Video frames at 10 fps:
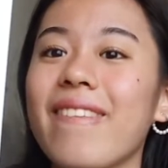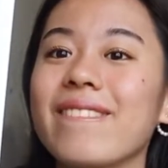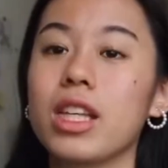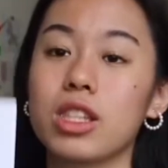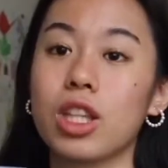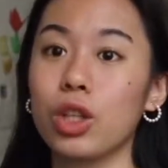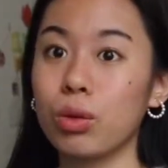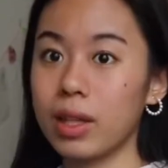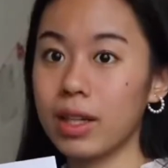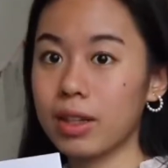It's the
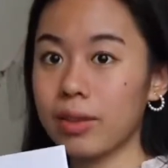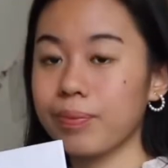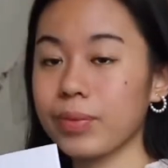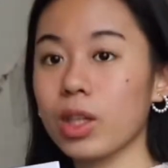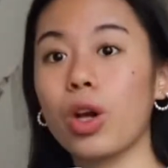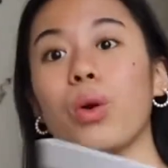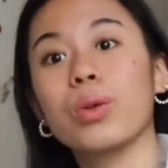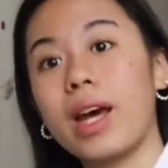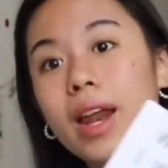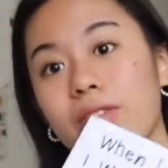unique
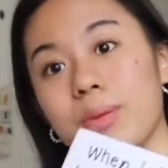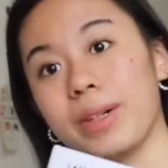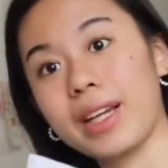code that every book